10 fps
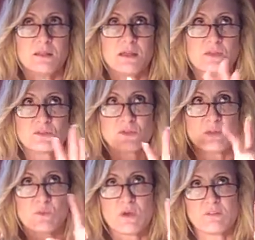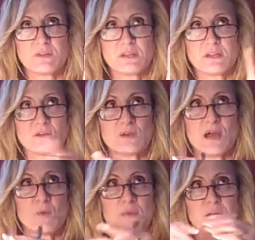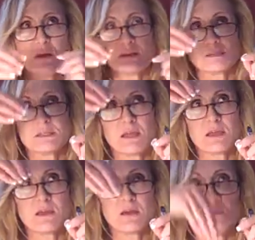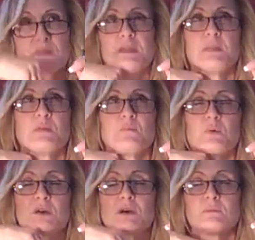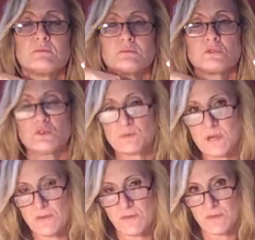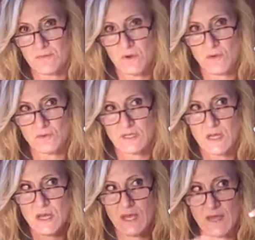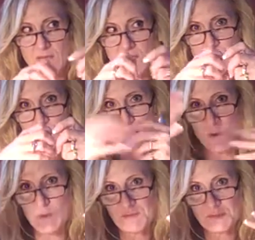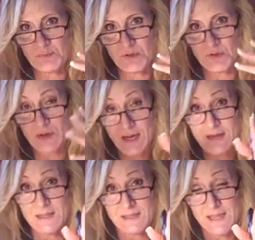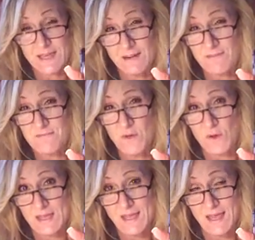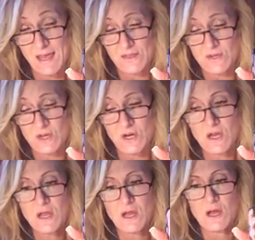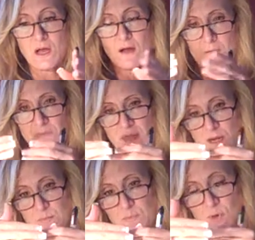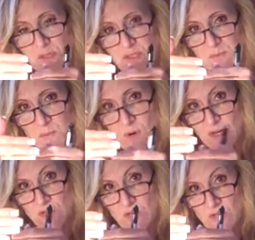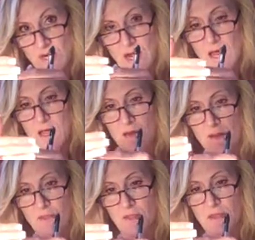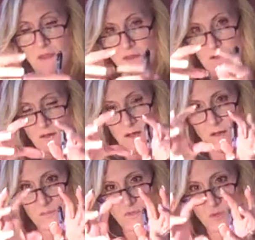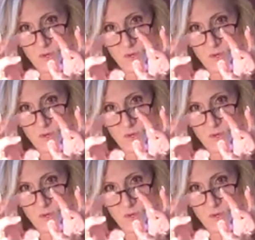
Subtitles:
They used to do it more often than they do now, but it's like they put a tube down the throat, and then they blow up this balloon, kind of like a Foley catheter, and it puts pressure on the sorry,